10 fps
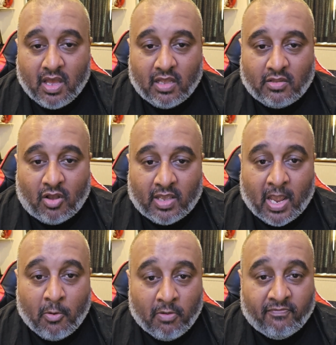uh,
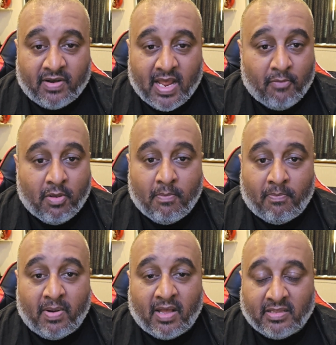Targaryen
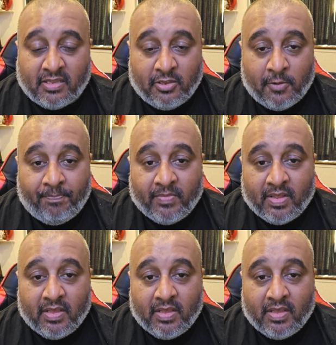Valyrian blood in you,